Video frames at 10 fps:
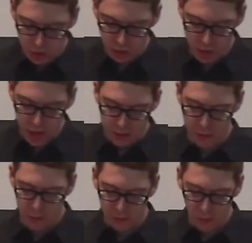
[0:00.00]
of Shechem
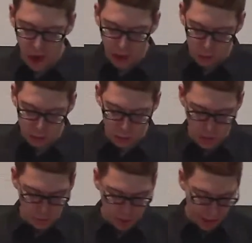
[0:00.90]
and fought with
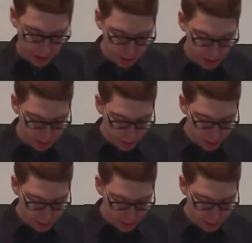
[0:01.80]
Abimelech.